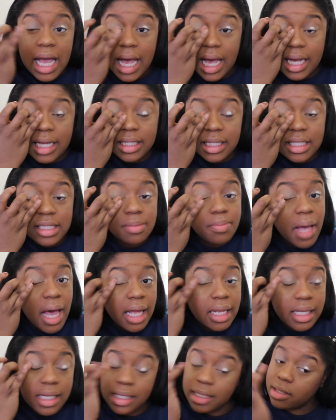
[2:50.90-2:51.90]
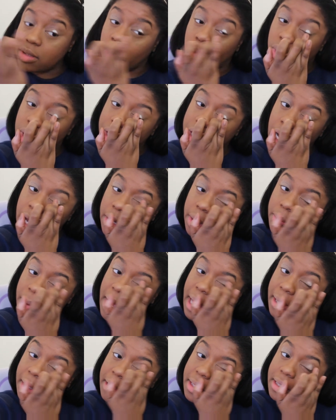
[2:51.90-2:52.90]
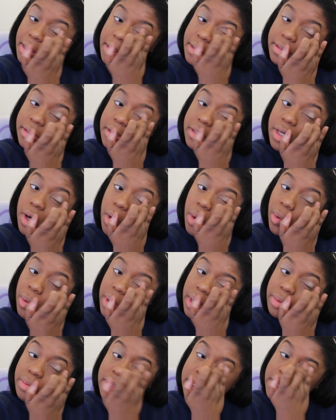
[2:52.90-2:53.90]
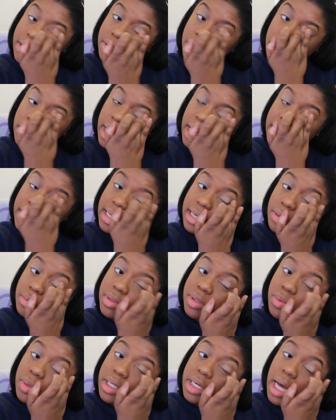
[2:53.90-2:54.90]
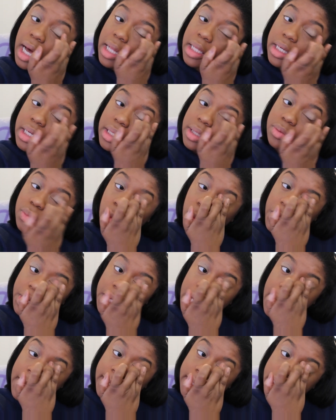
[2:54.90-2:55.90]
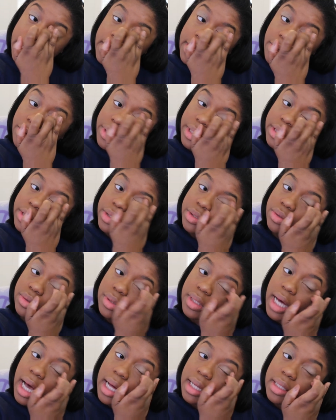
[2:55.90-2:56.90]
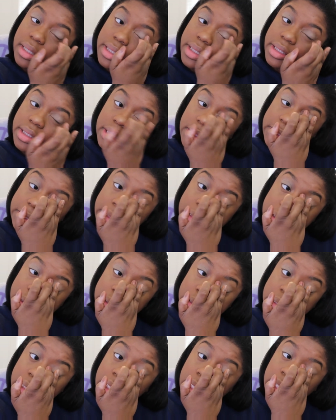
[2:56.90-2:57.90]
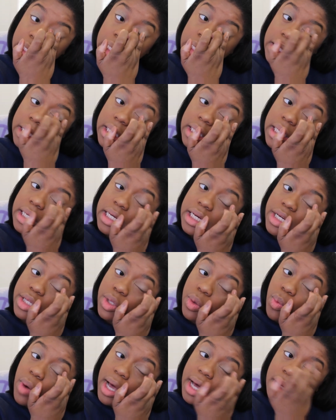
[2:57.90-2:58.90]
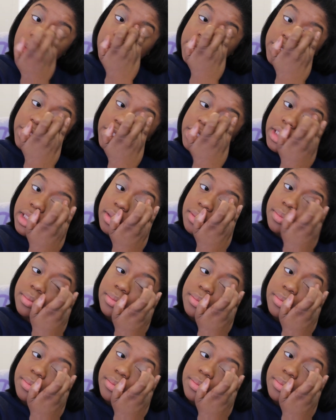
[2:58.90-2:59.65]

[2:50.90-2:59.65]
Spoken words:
And this palette is a $1 palette. So it was either, I think it was $1 or $2. Either way, it was cheap.